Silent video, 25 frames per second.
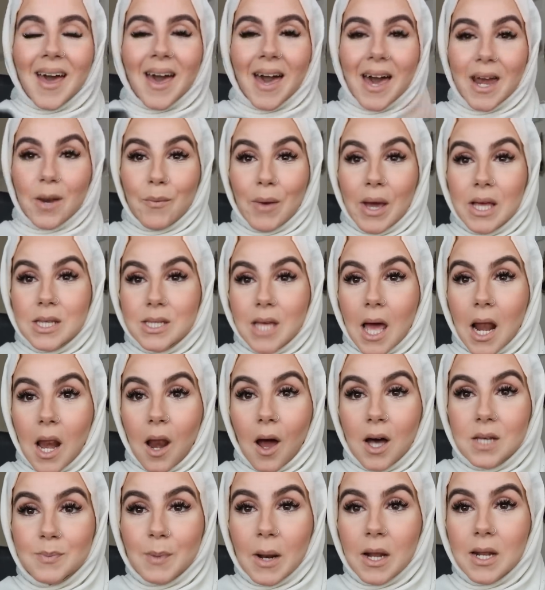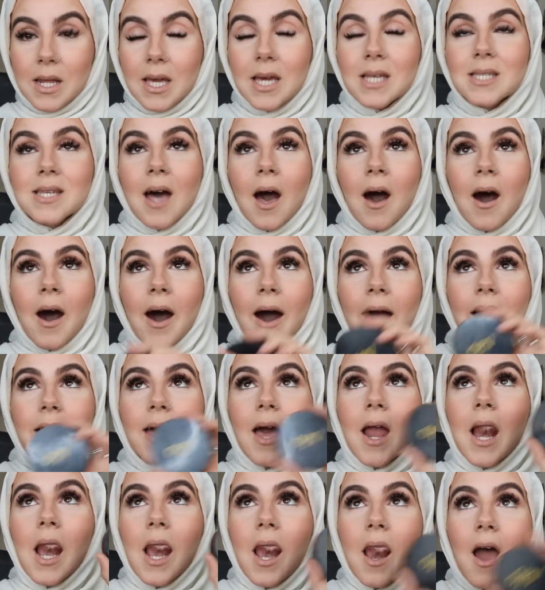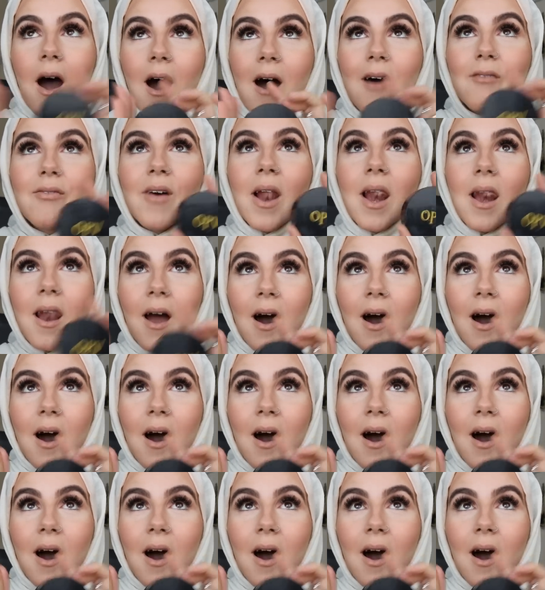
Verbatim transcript: Anyways, last but not least, I love,